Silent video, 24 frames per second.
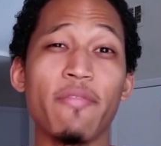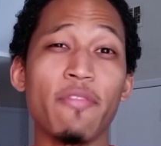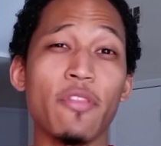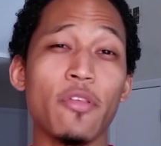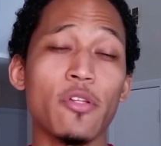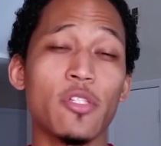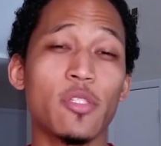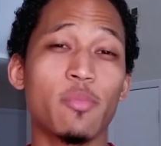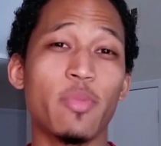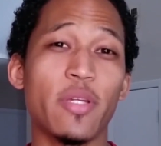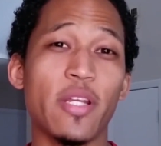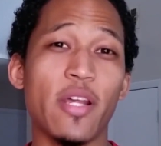even
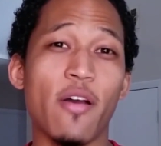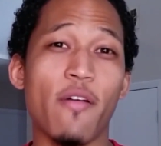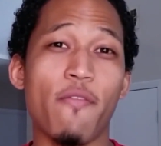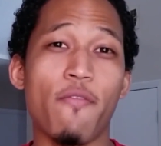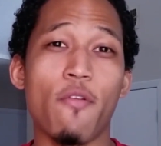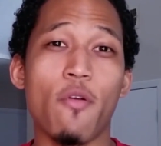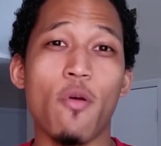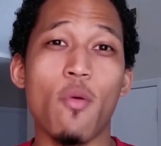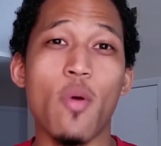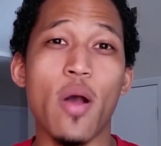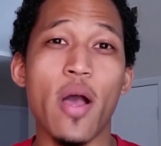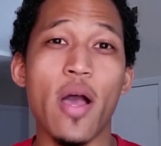though it's been out
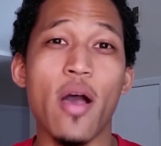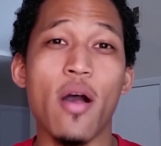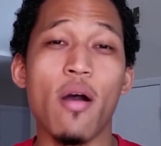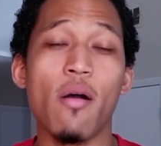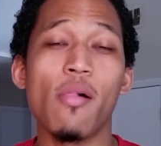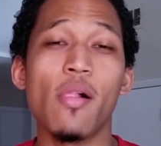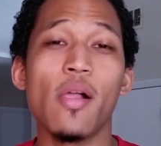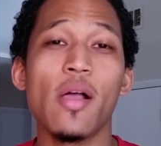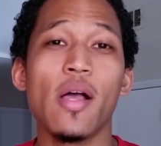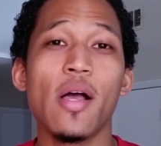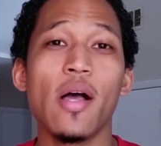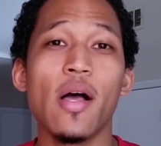for a
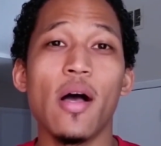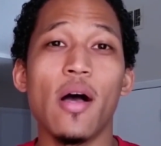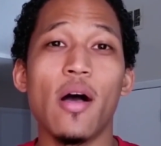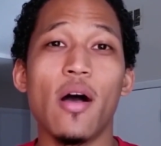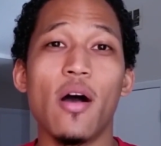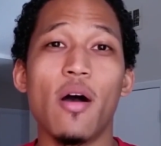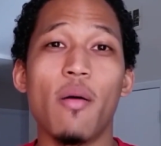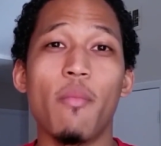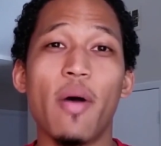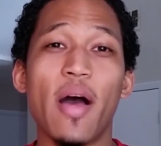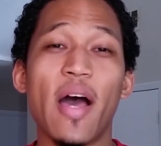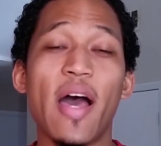while.
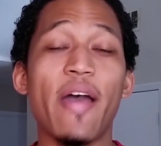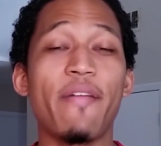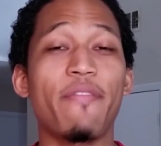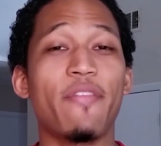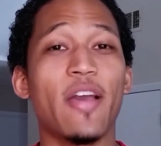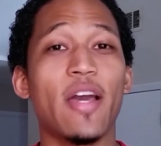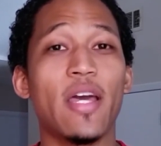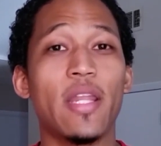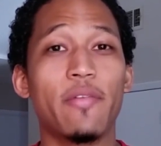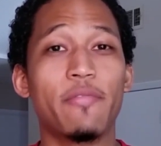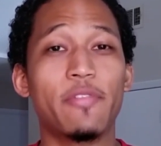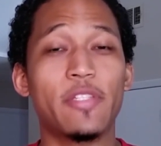I've
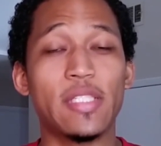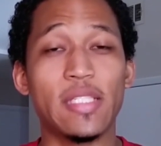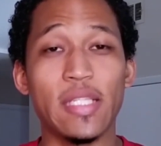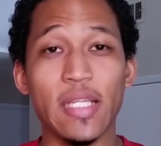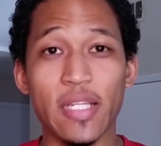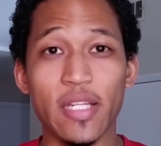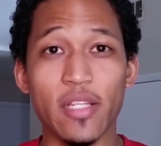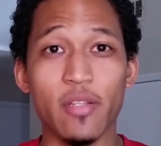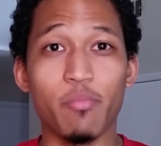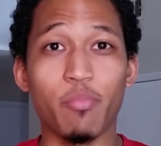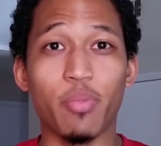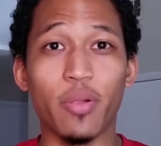kind of
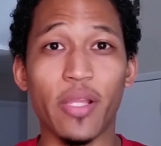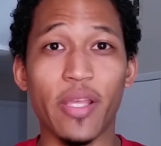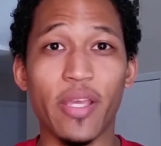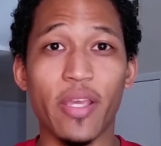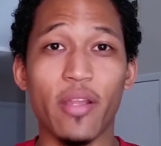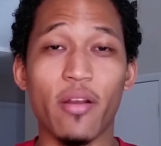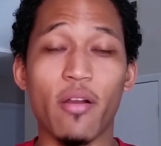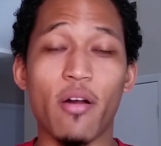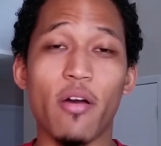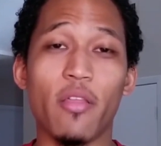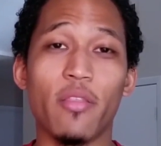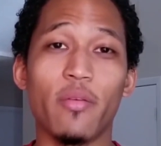seen it
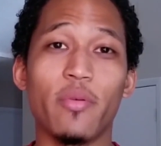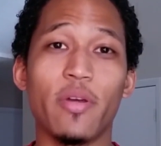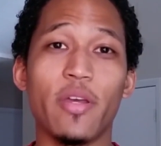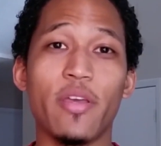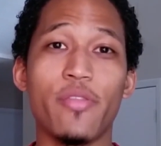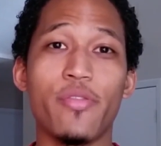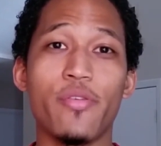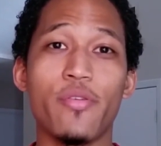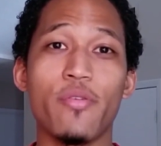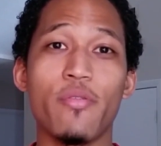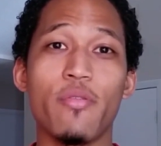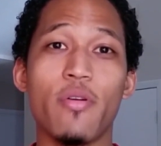played all the way
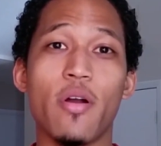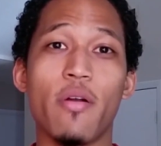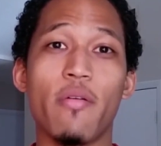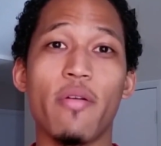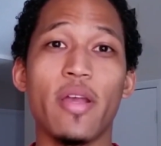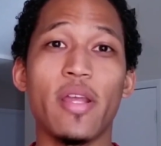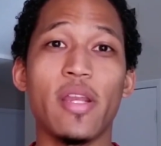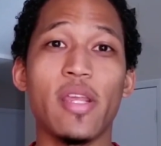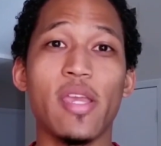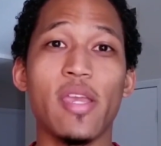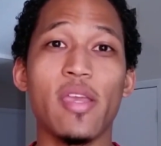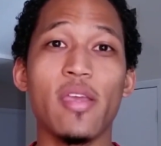through
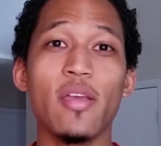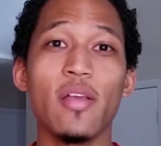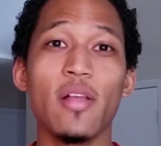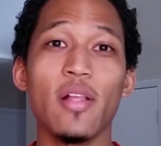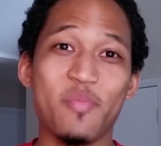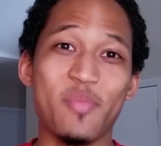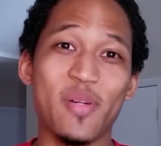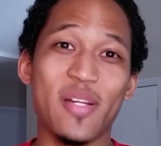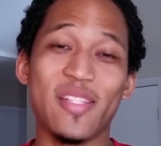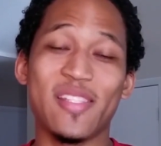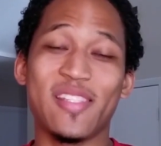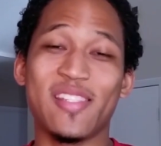already,
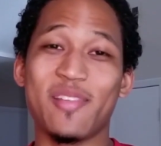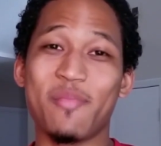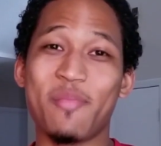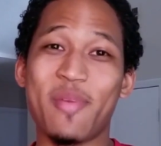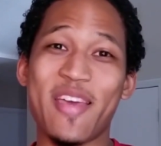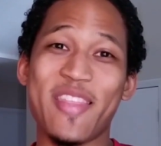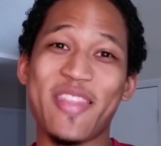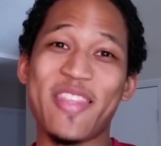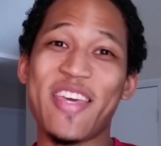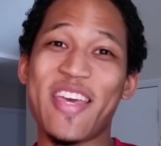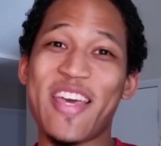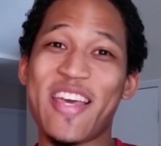but
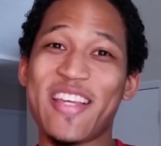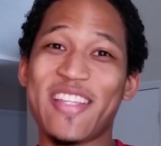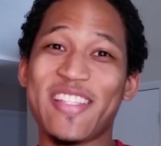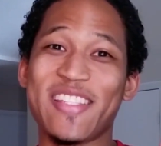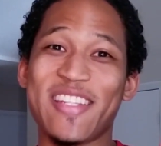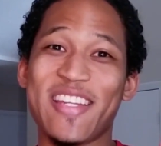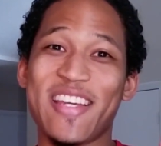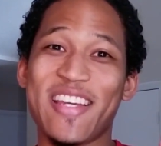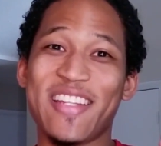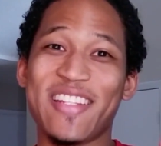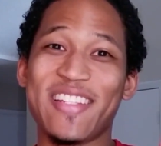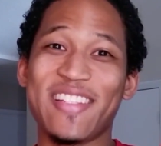Samantha has
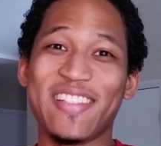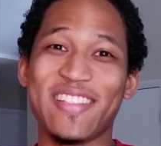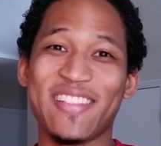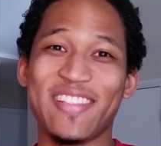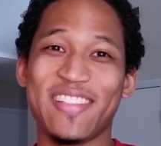not.